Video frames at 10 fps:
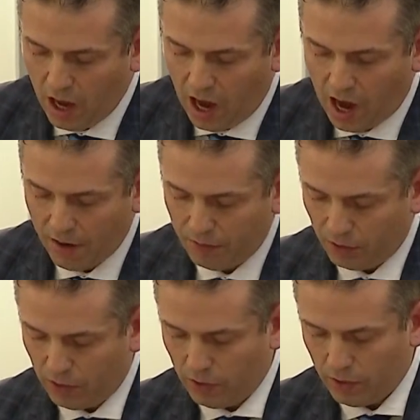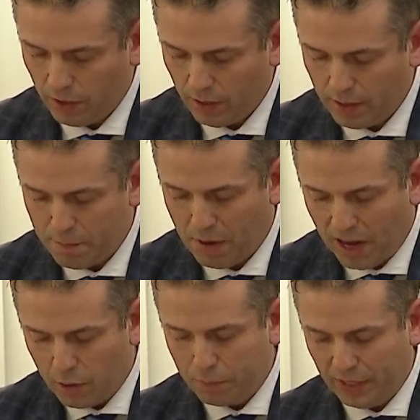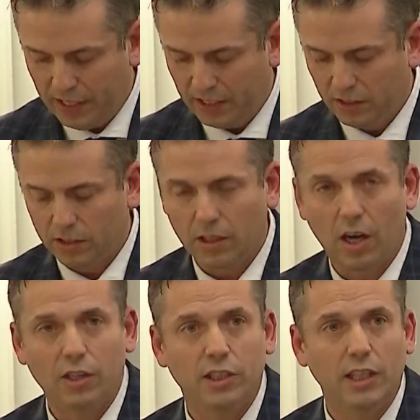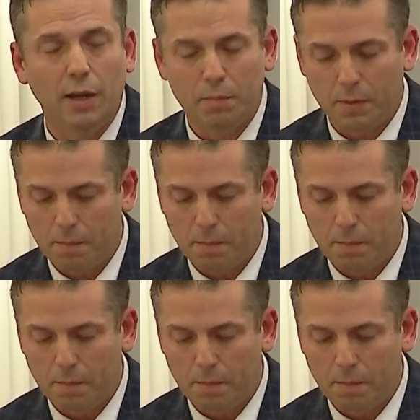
I've learned that my opinions are shaped